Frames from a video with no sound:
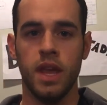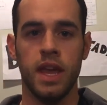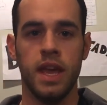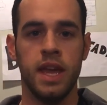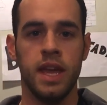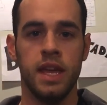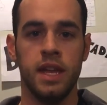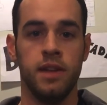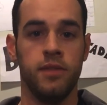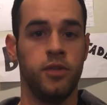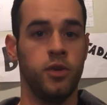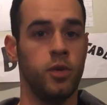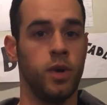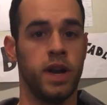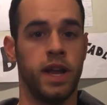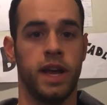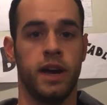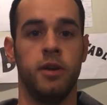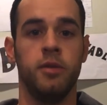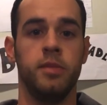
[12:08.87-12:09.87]
And if you
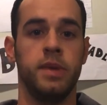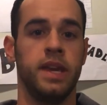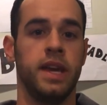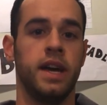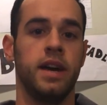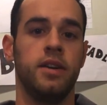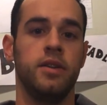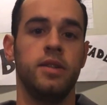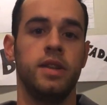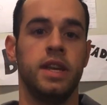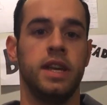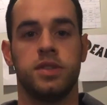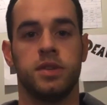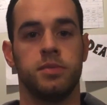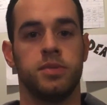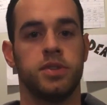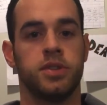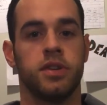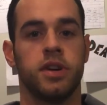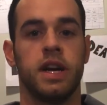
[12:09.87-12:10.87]
want to help me out,
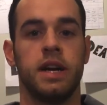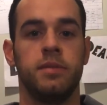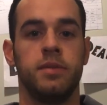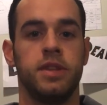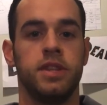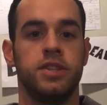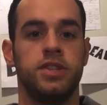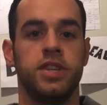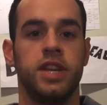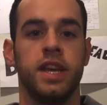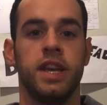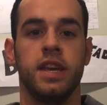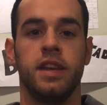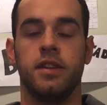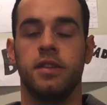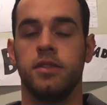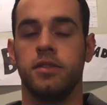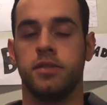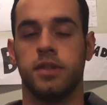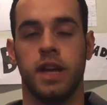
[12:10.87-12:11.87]
subscribe to the
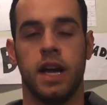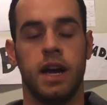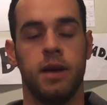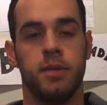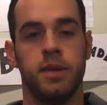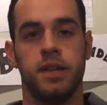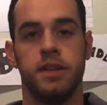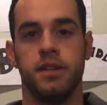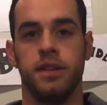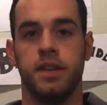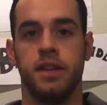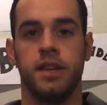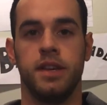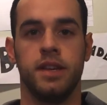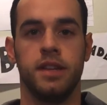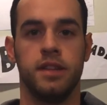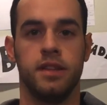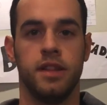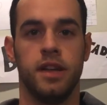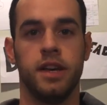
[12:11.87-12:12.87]
channel, comment,
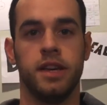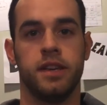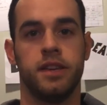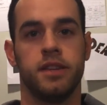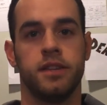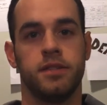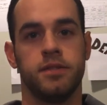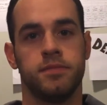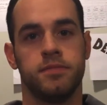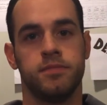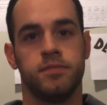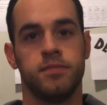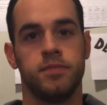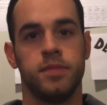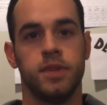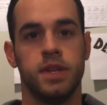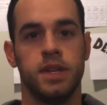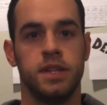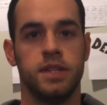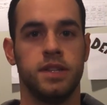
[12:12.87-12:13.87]
and like.
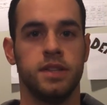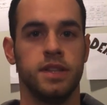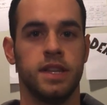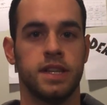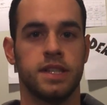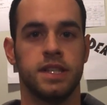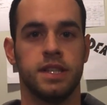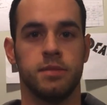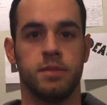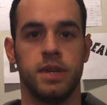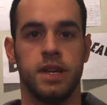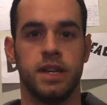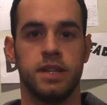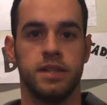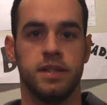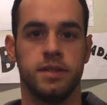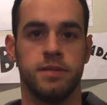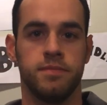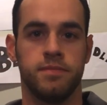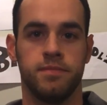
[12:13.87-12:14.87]
Until next time,
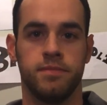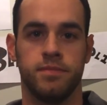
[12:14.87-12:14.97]
guys.